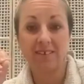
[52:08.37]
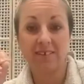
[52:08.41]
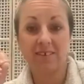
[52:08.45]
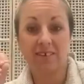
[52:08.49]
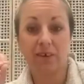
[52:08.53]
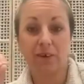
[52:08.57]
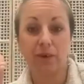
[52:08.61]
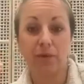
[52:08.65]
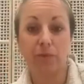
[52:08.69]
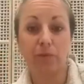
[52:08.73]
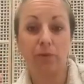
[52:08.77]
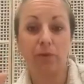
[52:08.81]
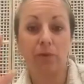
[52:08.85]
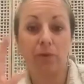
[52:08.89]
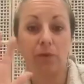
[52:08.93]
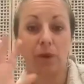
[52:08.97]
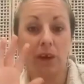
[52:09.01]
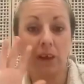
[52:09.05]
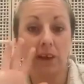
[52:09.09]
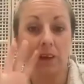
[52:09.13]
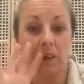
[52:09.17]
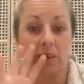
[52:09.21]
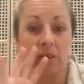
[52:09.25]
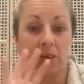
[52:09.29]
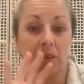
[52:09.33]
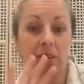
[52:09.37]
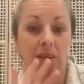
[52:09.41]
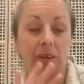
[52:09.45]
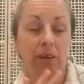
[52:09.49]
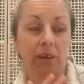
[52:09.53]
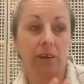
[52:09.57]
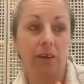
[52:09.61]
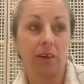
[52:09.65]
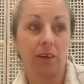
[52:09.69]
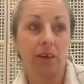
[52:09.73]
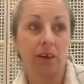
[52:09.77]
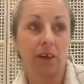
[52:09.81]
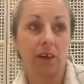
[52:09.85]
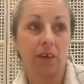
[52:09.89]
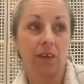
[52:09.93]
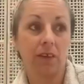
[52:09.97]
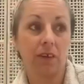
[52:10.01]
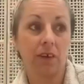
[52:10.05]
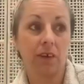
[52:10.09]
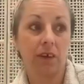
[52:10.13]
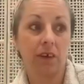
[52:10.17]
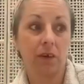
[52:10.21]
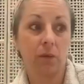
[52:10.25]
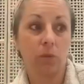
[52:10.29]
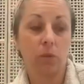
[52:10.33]
So in
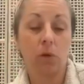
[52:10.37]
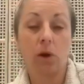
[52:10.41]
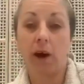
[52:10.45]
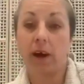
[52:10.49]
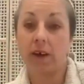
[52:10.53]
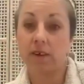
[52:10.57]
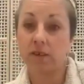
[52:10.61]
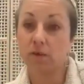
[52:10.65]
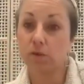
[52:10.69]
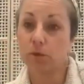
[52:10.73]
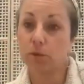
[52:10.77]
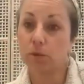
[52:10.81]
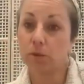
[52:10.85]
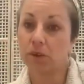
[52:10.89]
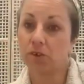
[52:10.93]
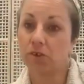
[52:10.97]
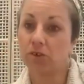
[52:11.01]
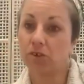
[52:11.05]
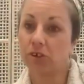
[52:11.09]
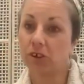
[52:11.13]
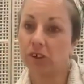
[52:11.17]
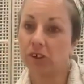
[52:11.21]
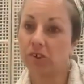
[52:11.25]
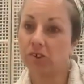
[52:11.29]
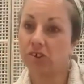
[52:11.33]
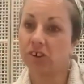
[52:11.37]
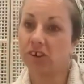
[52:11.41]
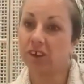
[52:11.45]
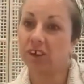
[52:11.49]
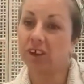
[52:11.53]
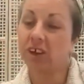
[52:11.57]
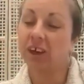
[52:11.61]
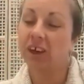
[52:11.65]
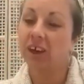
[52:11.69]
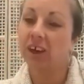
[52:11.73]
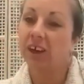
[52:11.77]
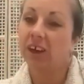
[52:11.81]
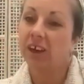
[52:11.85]
the wise women tradition,